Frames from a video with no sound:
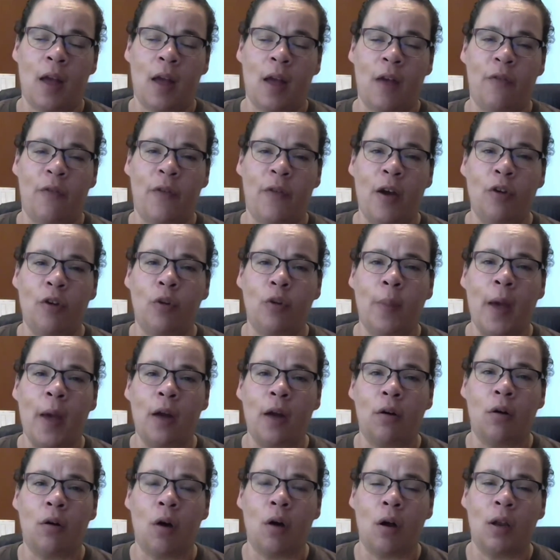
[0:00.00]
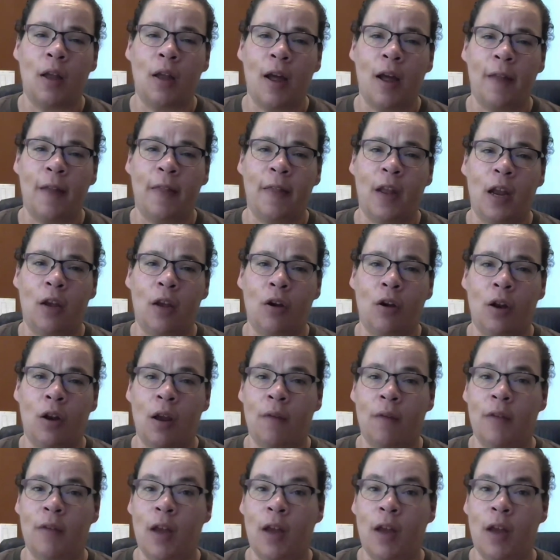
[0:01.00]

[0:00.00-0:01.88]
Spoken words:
I found a pattern online that I could have